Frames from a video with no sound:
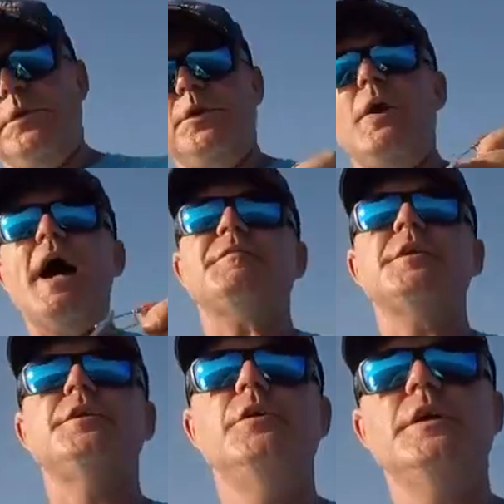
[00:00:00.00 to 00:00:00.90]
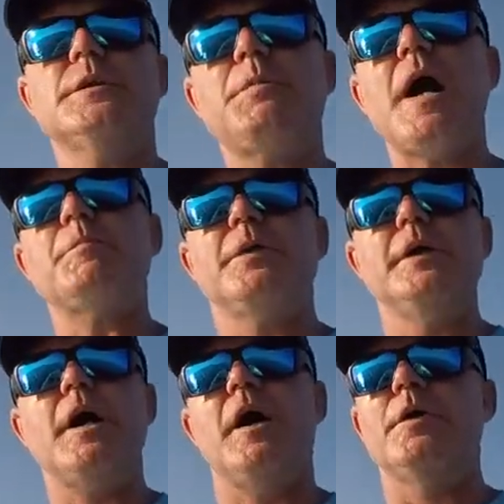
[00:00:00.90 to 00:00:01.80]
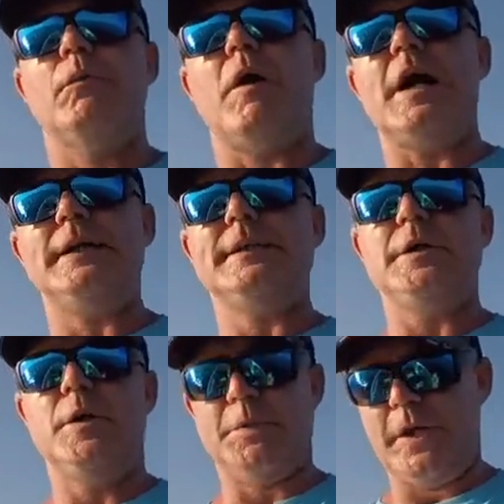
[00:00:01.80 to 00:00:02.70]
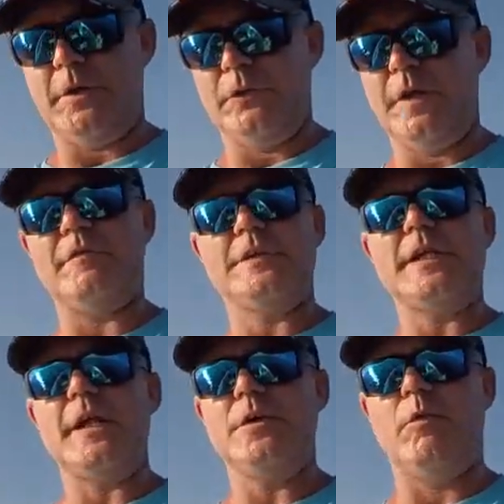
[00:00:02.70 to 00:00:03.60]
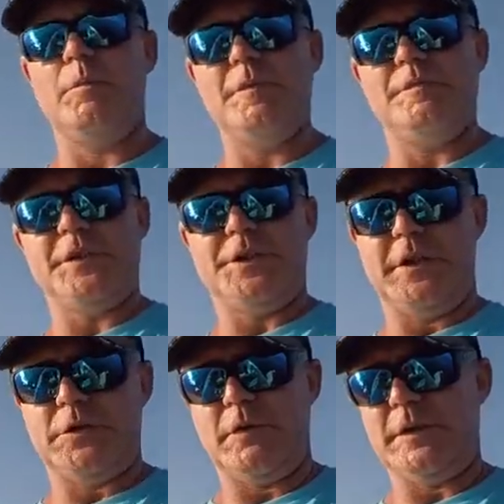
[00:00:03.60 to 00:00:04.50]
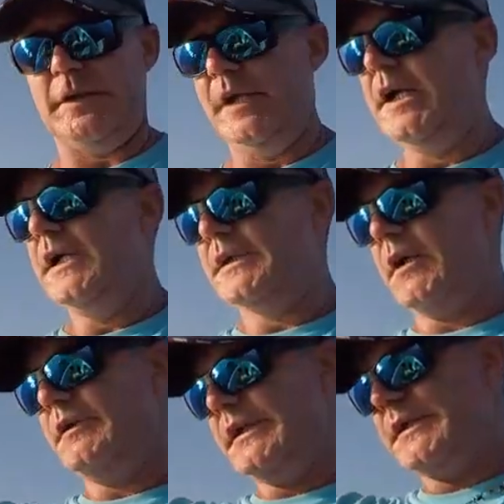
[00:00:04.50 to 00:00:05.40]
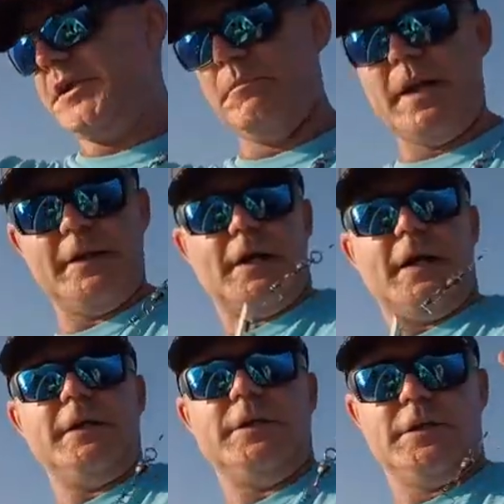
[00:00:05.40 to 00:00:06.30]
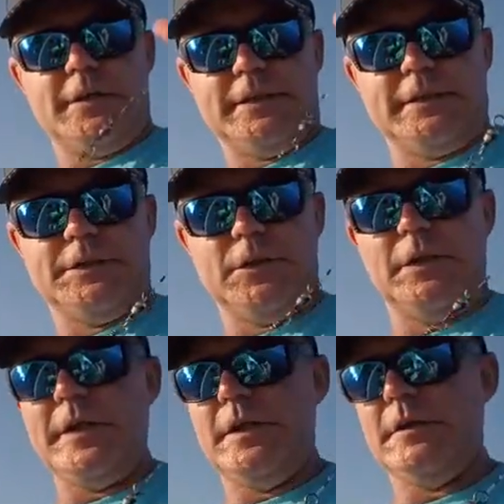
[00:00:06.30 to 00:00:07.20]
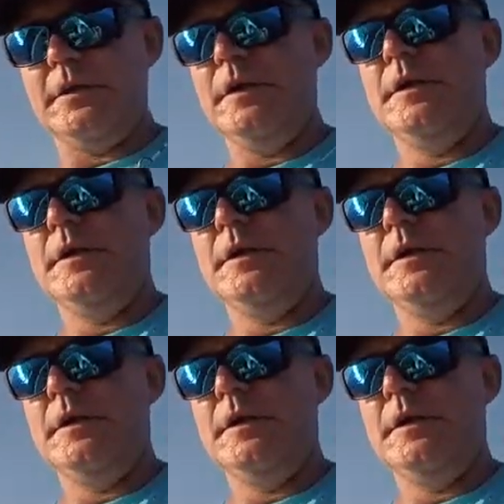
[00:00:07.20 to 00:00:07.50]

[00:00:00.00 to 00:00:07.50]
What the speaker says: You have to do this properly, otherwise your planer will never set and you won't be fishing it correctly. So this is your main line, this is your leader.